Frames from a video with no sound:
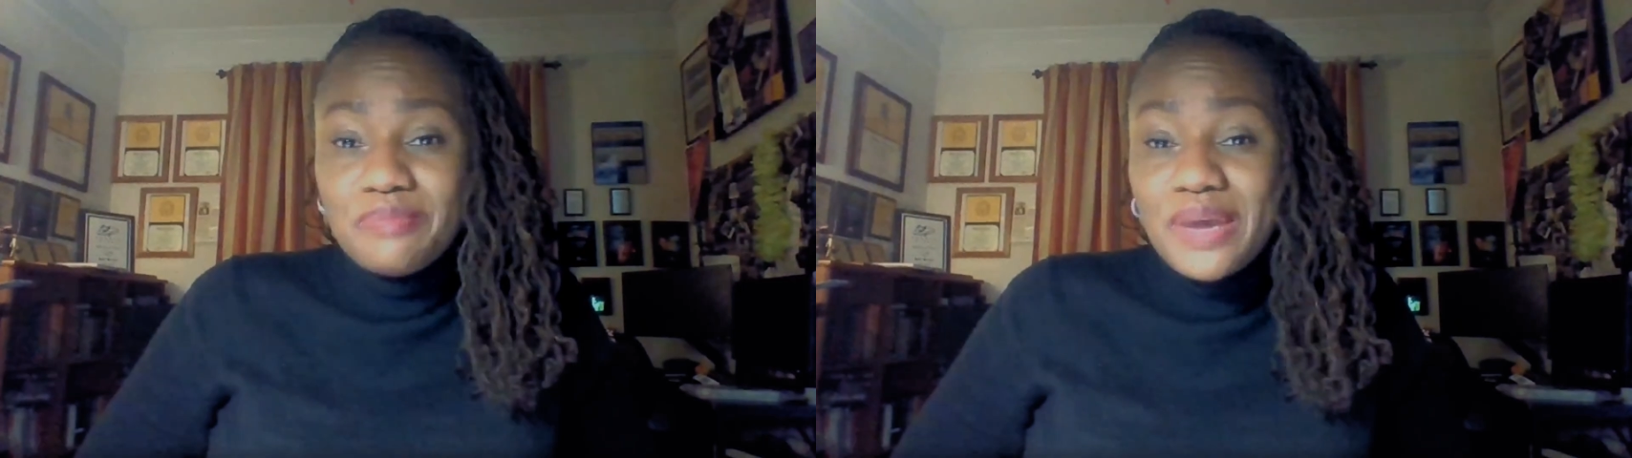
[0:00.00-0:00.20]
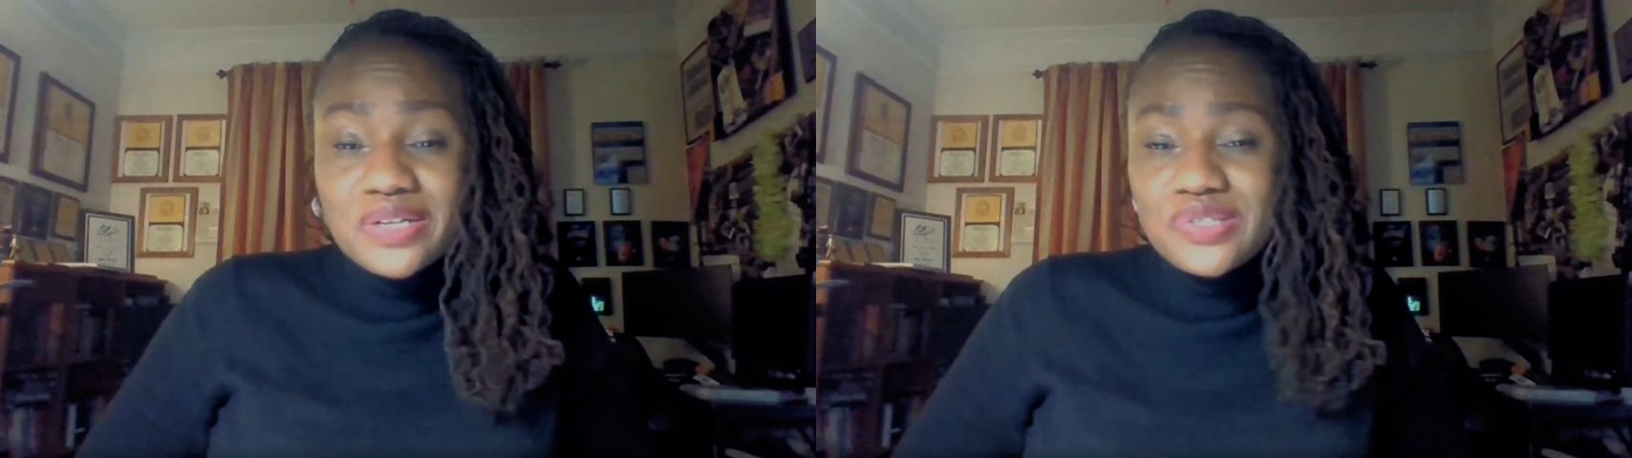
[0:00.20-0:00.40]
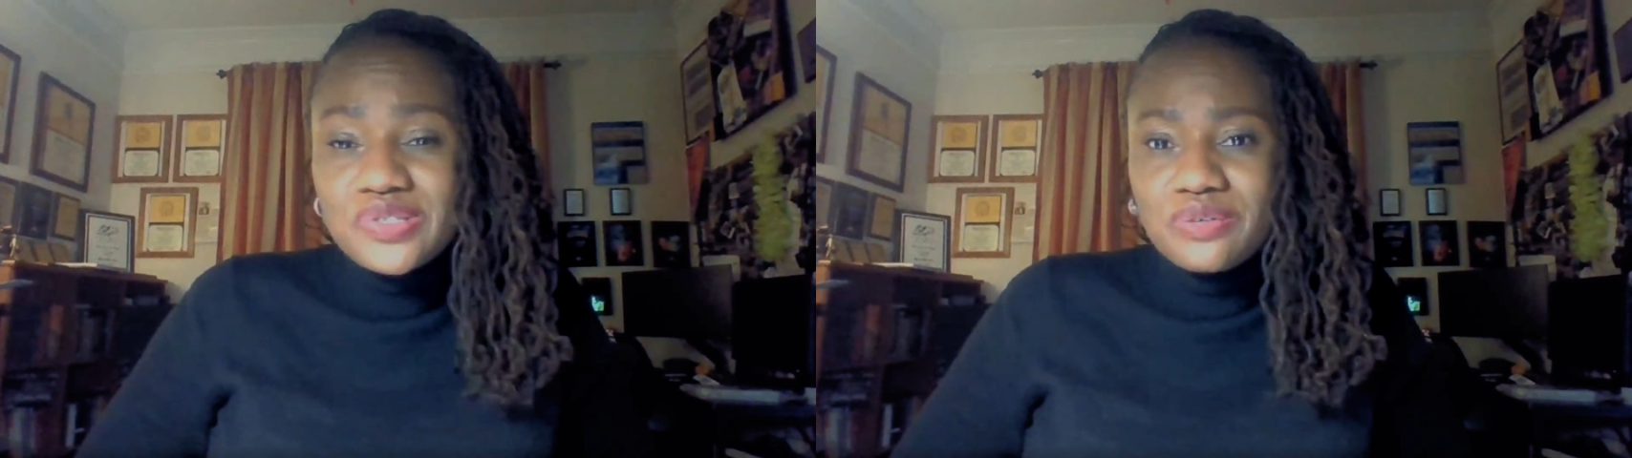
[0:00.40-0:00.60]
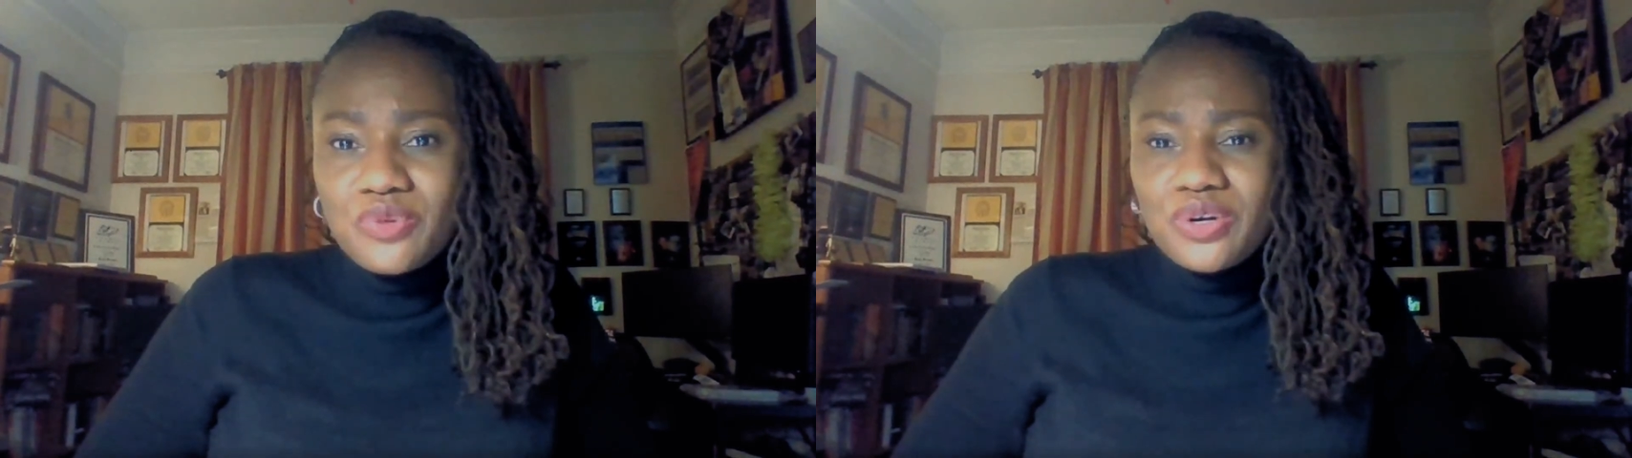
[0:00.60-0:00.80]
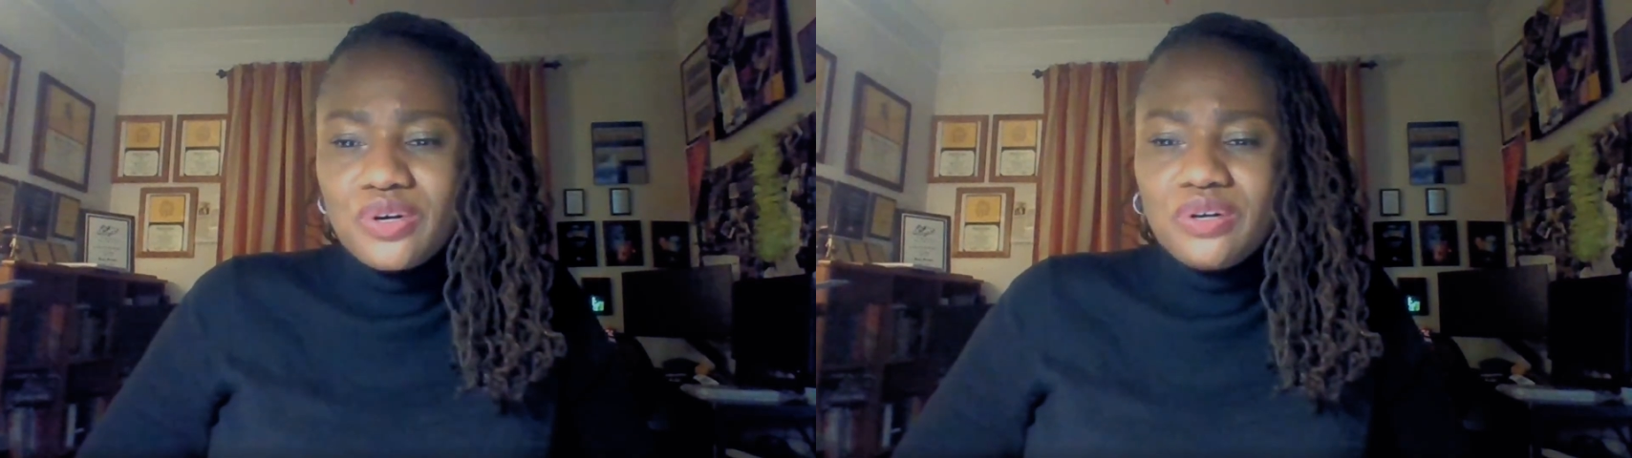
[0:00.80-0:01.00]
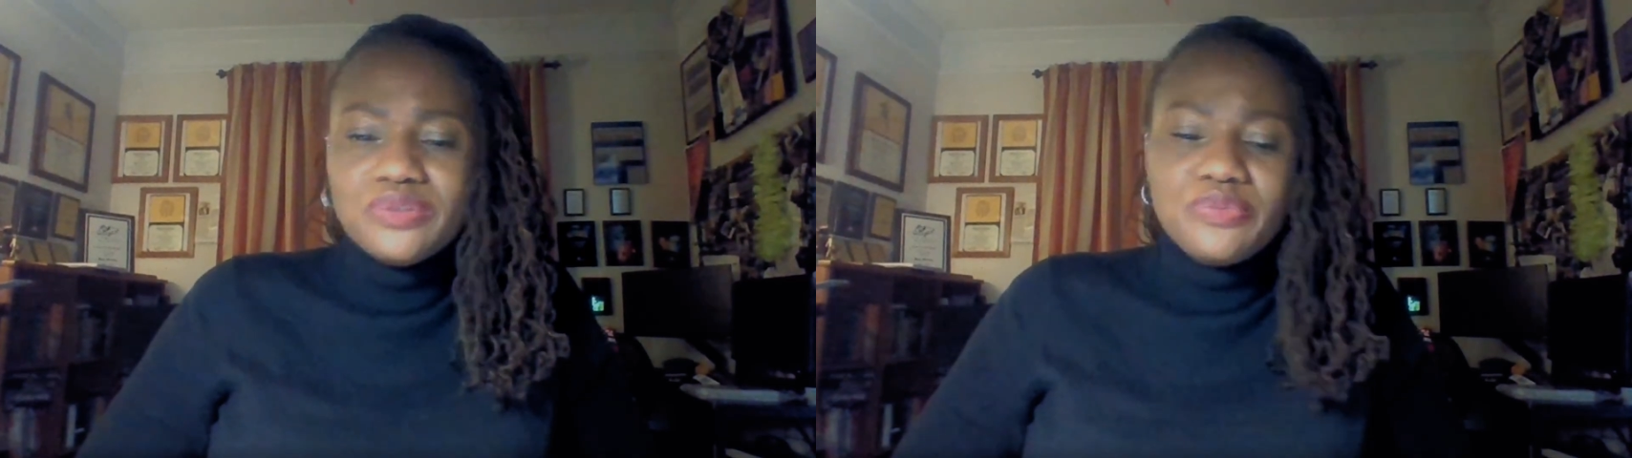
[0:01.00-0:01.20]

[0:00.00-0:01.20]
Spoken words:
medicine world,